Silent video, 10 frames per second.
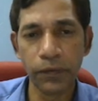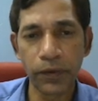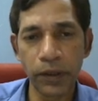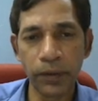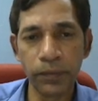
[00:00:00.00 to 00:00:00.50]

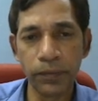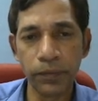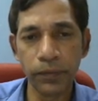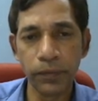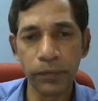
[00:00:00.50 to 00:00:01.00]
from
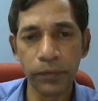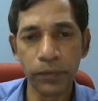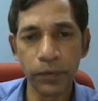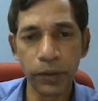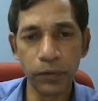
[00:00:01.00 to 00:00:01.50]

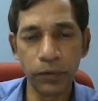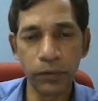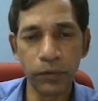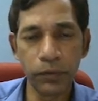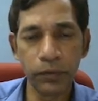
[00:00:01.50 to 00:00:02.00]

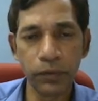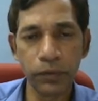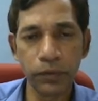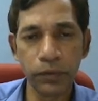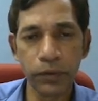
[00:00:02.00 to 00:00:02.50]
Q2.
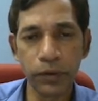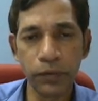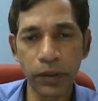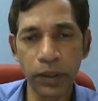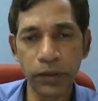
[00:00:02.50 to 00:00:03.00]

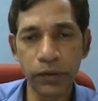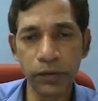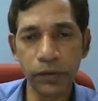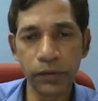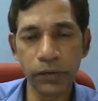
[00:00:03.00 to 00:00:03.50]
You are
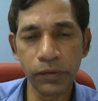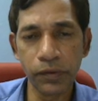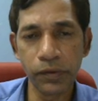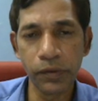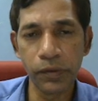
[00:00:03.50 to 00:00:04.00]
also
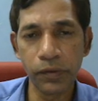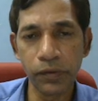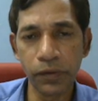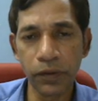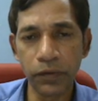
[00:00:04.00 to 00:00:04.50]

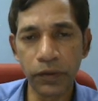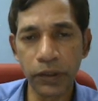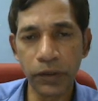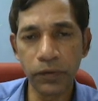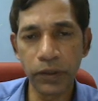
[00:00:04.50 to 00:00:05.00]
going to the
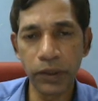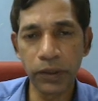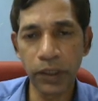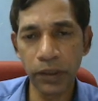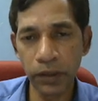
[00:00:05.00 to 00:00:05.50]

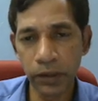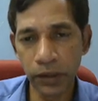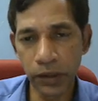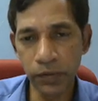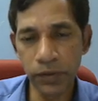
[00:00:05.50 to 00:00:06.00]
Q3, then
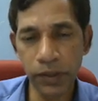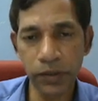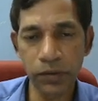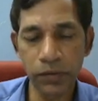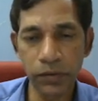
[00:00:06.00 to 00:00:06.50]

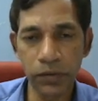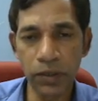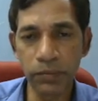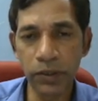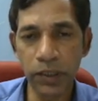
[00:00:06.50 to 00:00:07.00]
Q6. So you
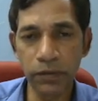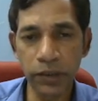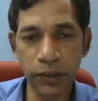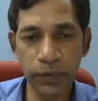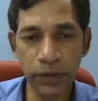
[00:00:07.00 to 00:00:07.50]
have the
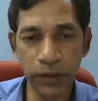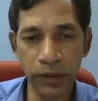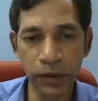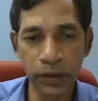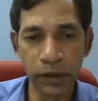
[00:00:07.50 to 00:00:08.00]
regular
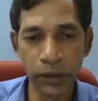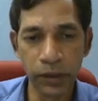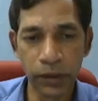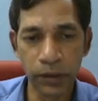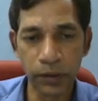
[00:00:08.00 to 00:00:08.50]
expression
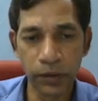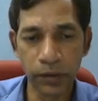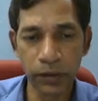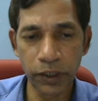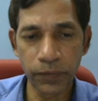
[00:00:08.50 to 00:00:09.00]

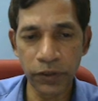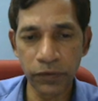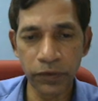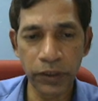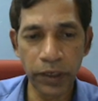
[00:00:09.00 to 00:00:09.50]
response
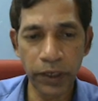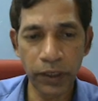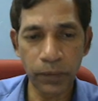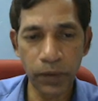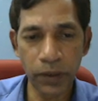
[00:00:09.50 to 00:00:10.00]
to the
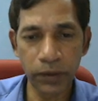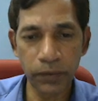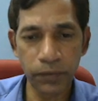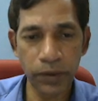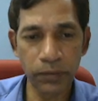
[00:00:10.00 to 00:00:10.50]
direct
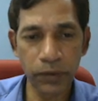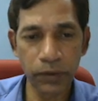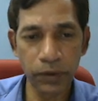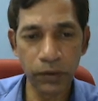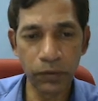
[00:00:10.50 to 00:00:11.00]
path
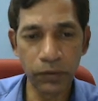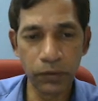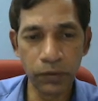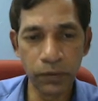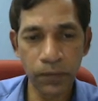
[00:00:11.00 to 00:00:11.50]
from
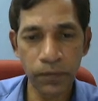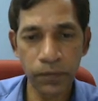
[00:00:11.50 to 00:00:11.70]
Q2 to